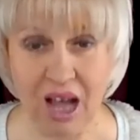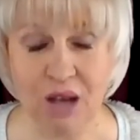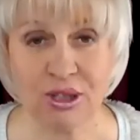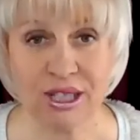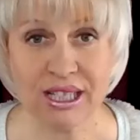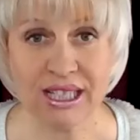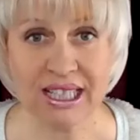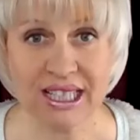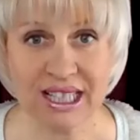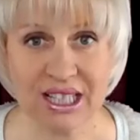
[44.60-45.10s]
How
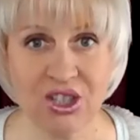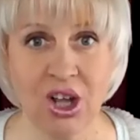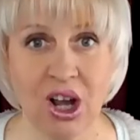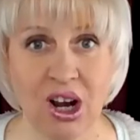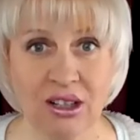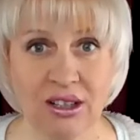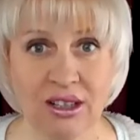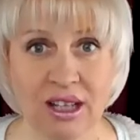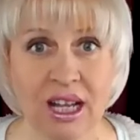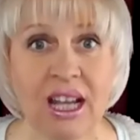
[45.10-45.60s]
did it
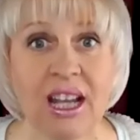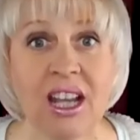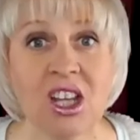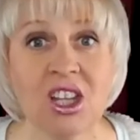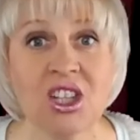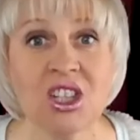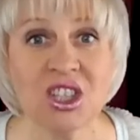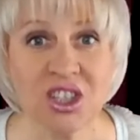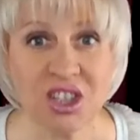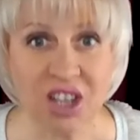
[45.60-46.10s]
start?
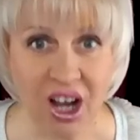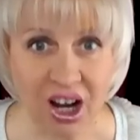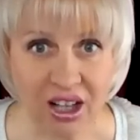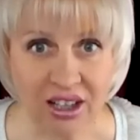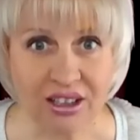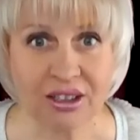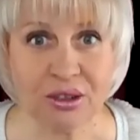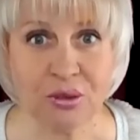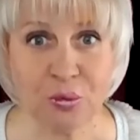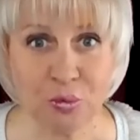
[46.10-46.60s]
It
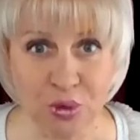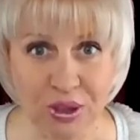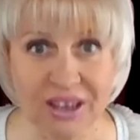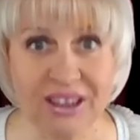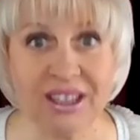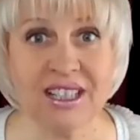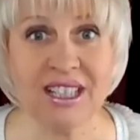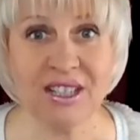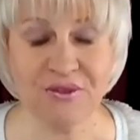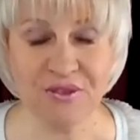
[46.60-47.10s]
started
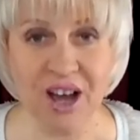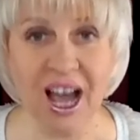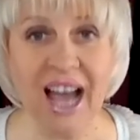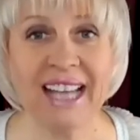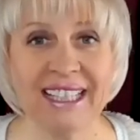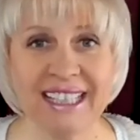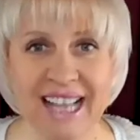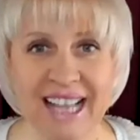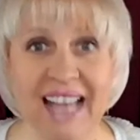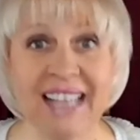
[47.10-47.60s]
with the
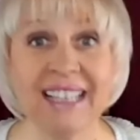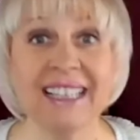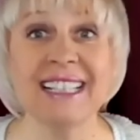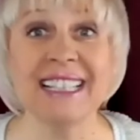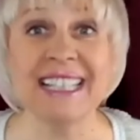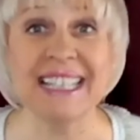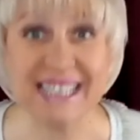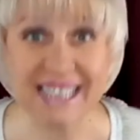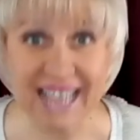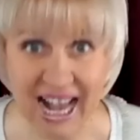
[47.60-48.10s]
divine
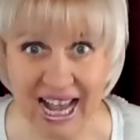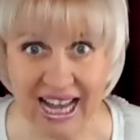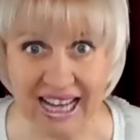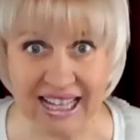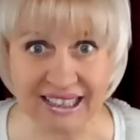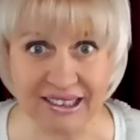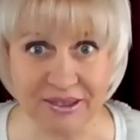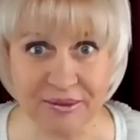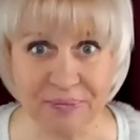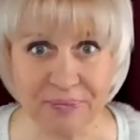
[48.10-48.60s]
guidance
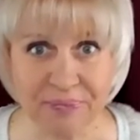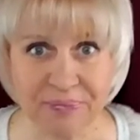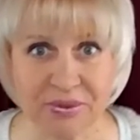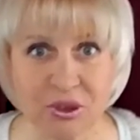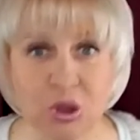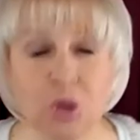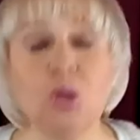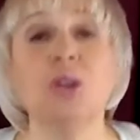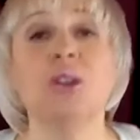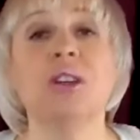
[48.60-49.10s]
sign.
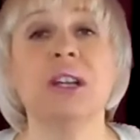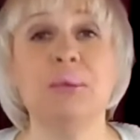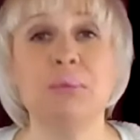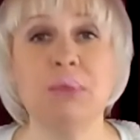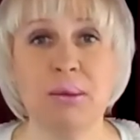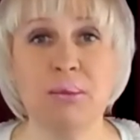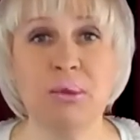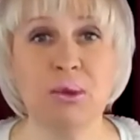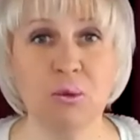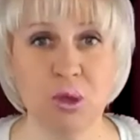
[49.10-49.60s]
Do you
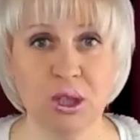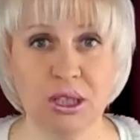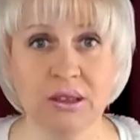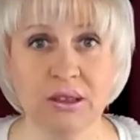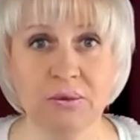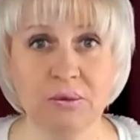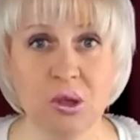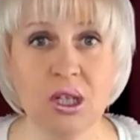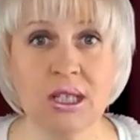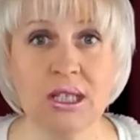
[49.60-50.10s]
remember what
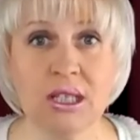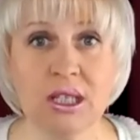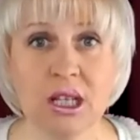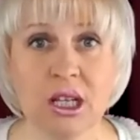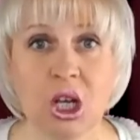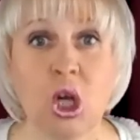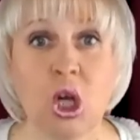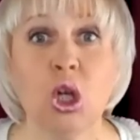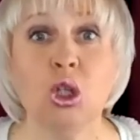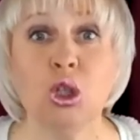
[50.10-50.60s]
it was?
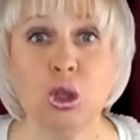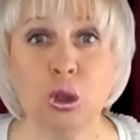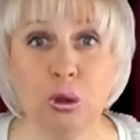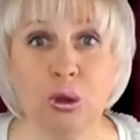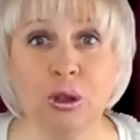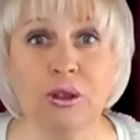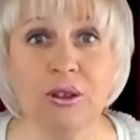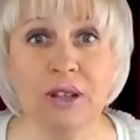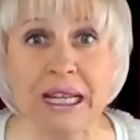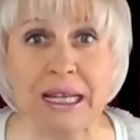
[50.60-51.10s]
Do
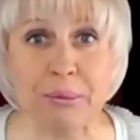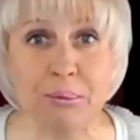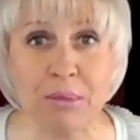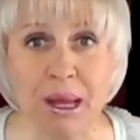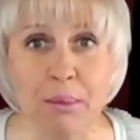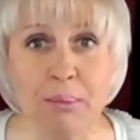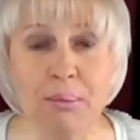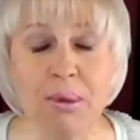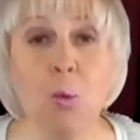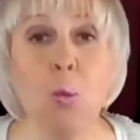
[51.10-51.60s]
you
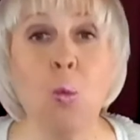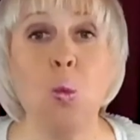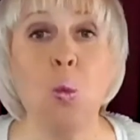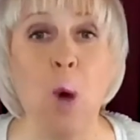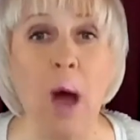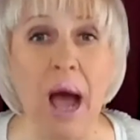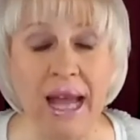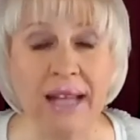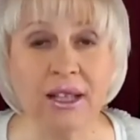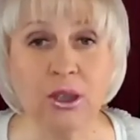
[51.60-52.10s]
remember
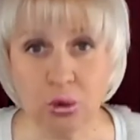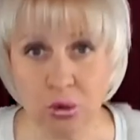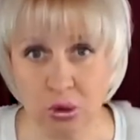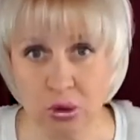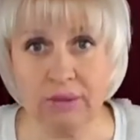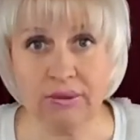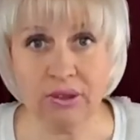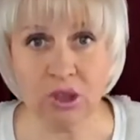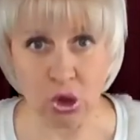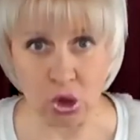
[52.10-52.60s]
why? Do you
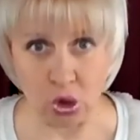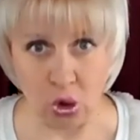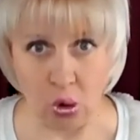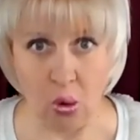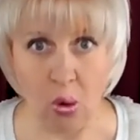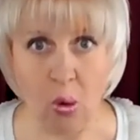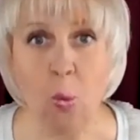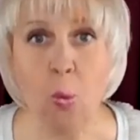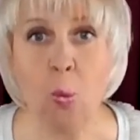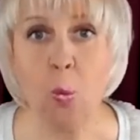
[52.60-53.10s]
even
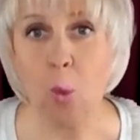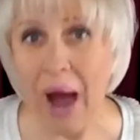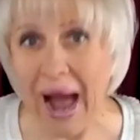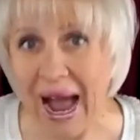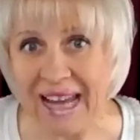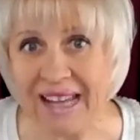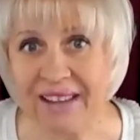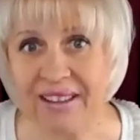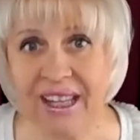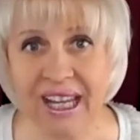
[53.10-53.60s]
know
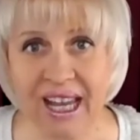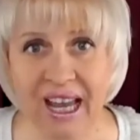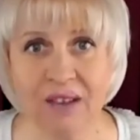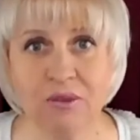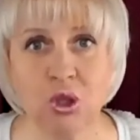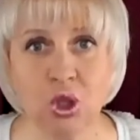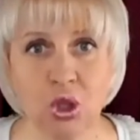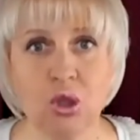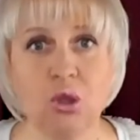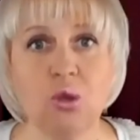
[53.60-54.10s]
why they
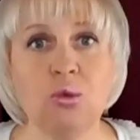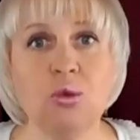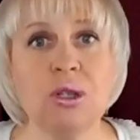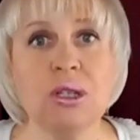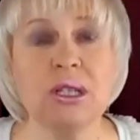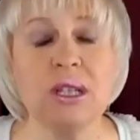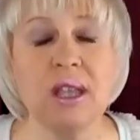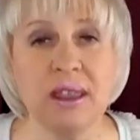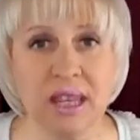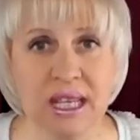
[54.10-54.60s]
have to
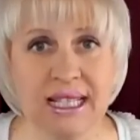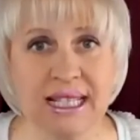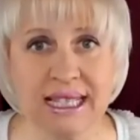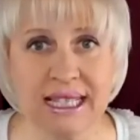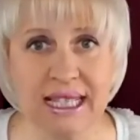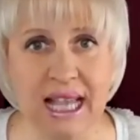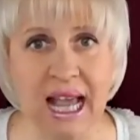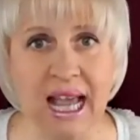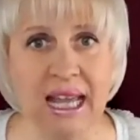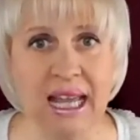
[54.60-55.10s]
use this
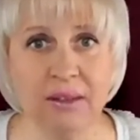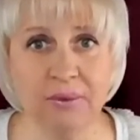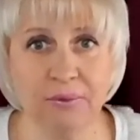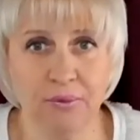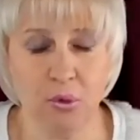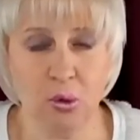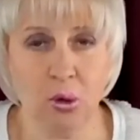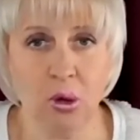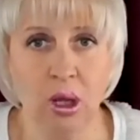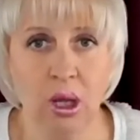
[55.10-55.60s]
sign
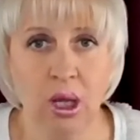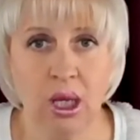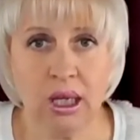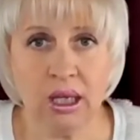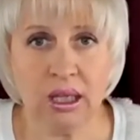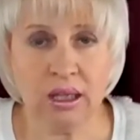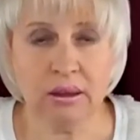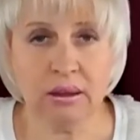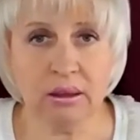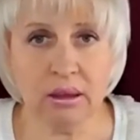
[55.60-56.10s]
for?
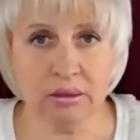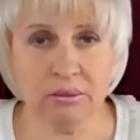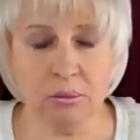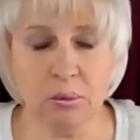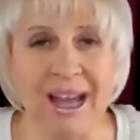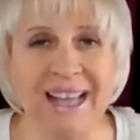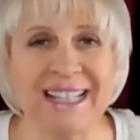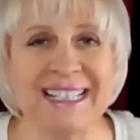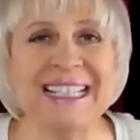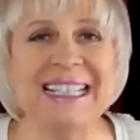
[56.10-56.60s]
In, uh,
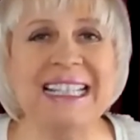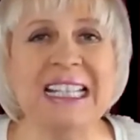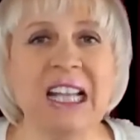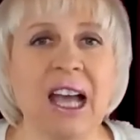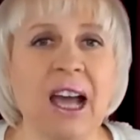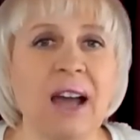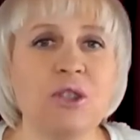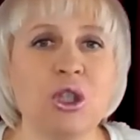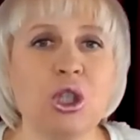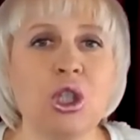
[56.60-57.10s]
why did they
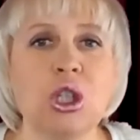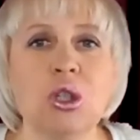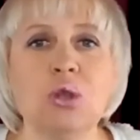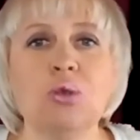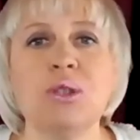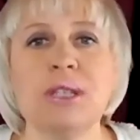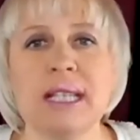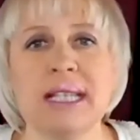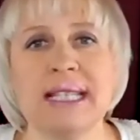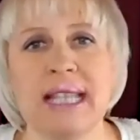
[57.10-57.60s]
have to
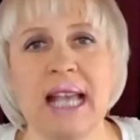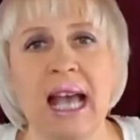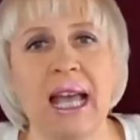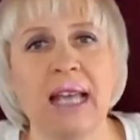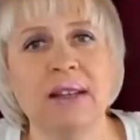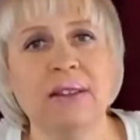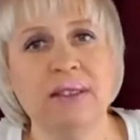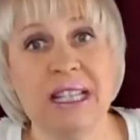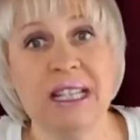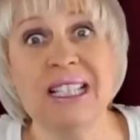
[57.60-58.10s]
use the
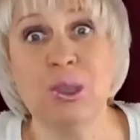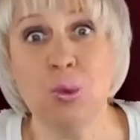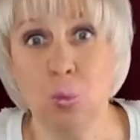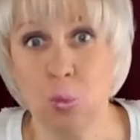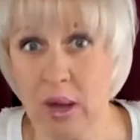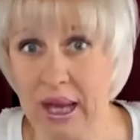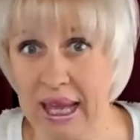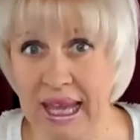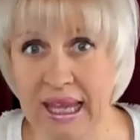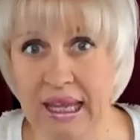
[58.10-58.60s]
sign this
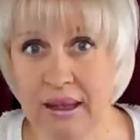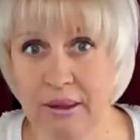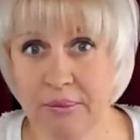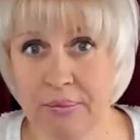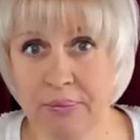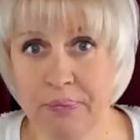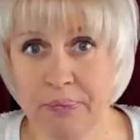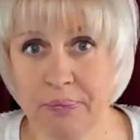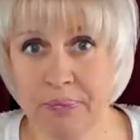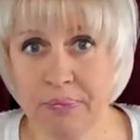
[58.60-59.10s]
way?
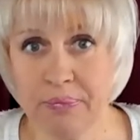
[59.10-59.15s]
